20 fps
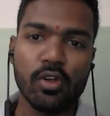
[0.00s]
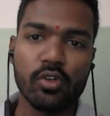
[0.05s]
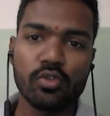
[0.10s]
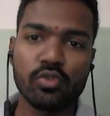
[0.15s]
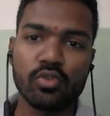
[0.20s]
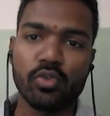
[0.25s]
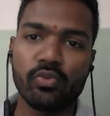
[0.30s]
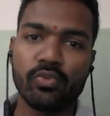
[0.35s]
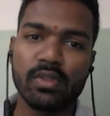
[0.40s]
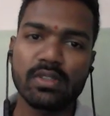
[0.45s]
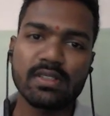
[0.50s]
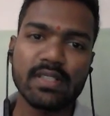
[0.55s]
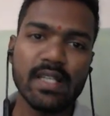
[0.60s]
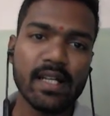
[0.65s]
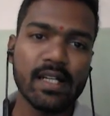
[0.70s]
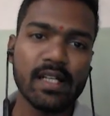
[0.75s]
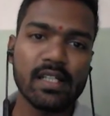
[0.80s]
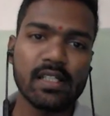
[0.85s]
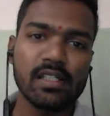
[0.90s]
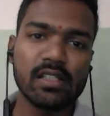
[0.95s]
So with
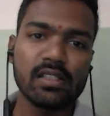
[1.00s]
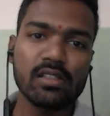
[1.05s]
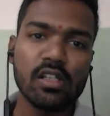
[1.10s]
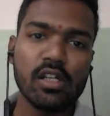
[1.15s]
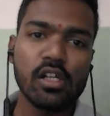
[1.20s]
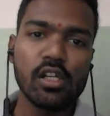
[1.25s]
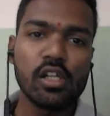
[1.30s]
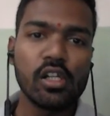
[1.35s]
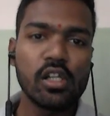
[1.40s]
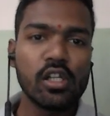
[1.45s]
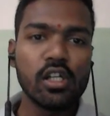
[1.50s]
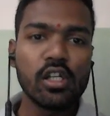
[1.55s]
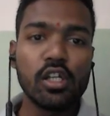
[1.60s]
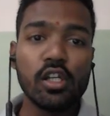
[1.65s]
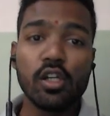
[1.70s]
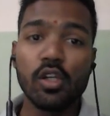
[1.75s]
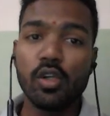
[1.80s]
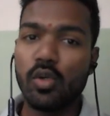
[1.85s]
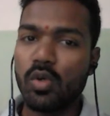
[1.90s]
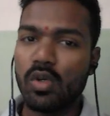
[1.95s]
scikit-learn,
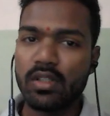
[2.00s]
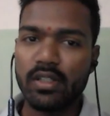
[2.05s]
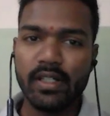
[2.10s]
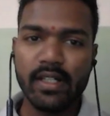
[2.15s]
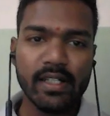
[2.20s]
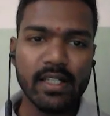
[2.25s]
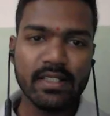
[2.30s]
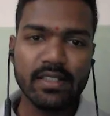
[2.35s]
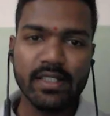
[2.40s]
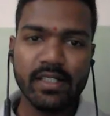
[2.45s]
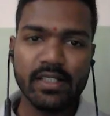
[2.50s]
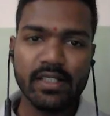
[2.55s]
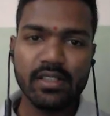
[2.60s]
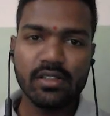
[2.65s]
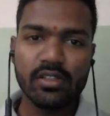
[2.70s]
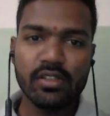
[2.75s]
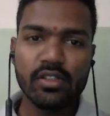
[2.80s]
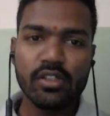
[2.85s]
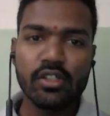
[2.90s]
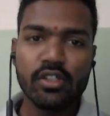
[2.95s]
load the dataset,
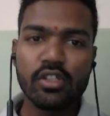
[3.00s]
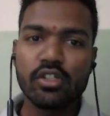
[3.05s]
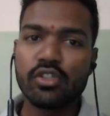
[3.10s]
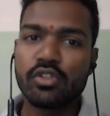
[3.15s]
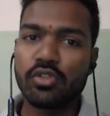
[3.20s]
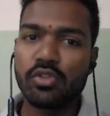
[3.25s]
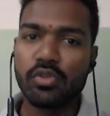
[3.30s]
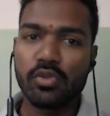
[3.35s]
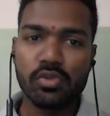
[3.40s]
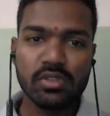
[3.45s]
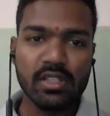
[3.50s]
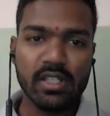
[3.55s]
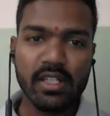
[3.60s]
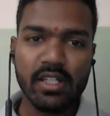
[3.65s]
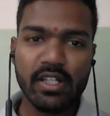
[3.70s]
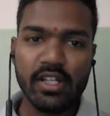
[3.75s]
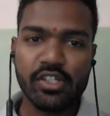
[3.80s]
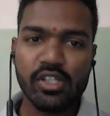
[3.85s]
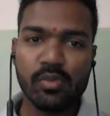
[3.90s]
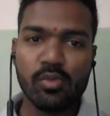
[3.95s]
choose the
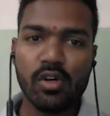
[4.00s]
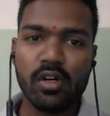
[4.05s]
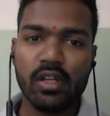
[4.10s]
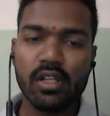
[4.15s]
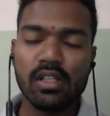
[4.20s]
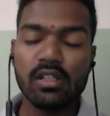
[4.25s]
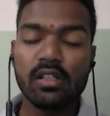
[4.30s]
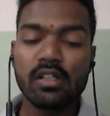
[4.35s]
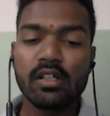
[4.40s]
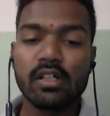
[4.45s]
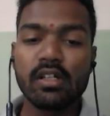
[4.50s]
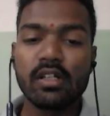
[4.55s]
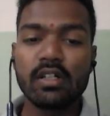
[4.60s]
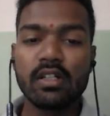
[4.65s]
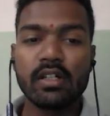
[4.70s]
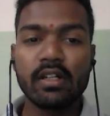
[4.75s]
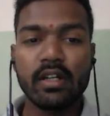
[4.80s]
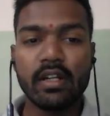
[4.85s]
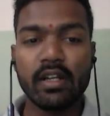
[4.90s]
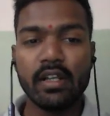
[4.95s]
regression model,
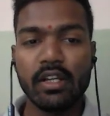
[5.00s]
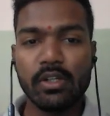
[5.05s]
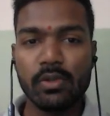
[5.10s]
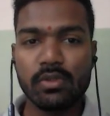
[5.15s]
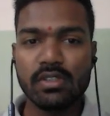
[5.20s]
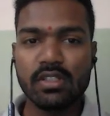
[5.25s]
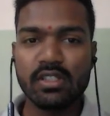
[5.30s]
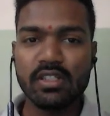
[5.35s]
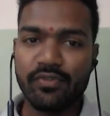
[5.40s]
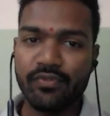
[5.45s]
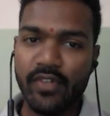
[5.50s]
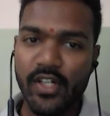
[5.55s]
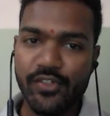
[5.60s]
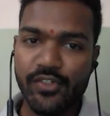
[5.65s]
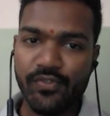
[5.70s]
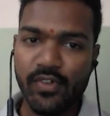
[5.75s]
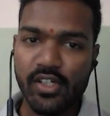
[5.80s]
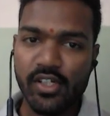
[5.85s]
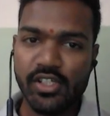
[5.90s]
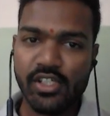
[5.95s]
train using the fit
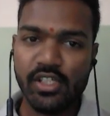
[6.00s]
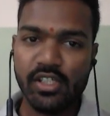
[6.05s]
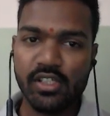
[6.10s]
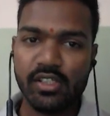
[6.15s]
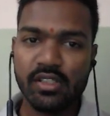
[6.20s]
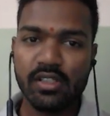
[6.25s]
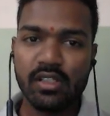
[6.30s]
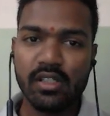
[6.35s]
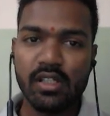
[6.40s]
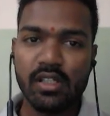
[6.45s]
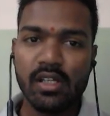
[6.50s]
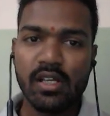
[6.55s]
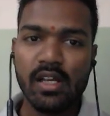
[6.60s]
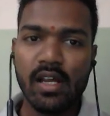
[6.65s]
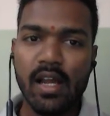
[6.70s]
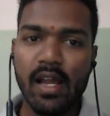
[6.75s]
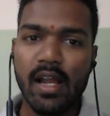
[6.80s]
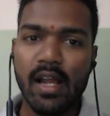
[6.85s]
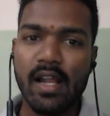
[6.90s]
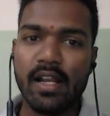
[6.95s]
function,
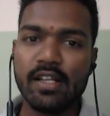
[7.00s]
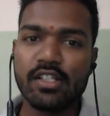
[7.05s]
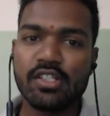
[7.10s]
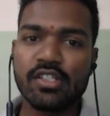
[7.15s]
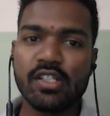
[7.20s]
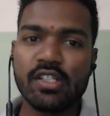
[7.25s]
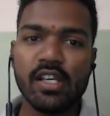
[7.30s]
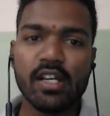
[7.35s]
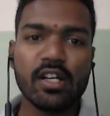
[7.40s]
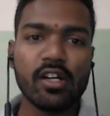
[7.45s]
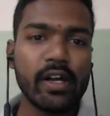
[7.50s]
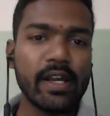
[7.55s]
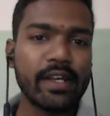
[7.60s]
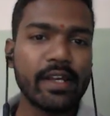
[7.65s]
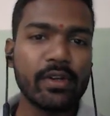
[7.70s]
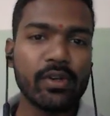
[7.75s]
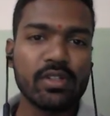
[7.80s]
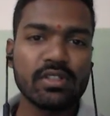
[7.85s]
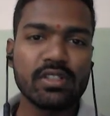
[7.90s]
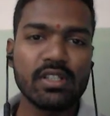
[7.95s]
and check
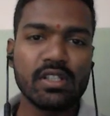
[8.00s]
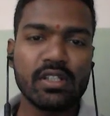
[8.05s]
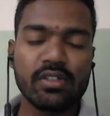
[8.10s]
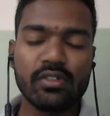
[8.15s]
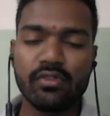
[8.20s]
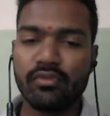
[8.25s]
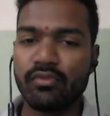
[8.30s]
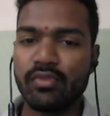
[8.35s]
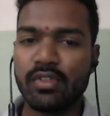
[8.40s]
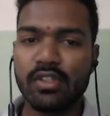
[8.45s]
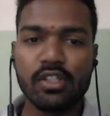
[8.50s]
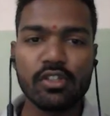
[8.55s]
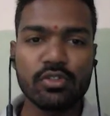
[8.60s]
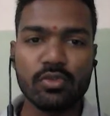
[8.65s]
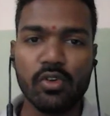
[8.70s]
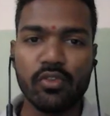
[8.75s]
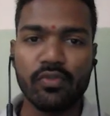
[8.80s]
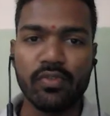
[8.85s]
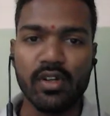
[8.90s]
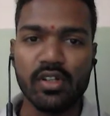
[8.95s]
accuracy with the
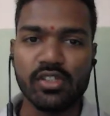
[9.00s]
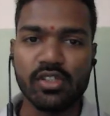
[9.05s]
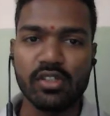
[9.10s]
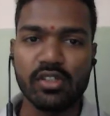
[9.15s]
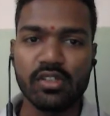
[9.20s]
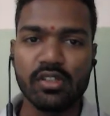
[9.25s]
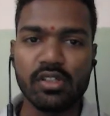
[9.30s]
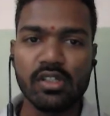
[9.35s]
score function.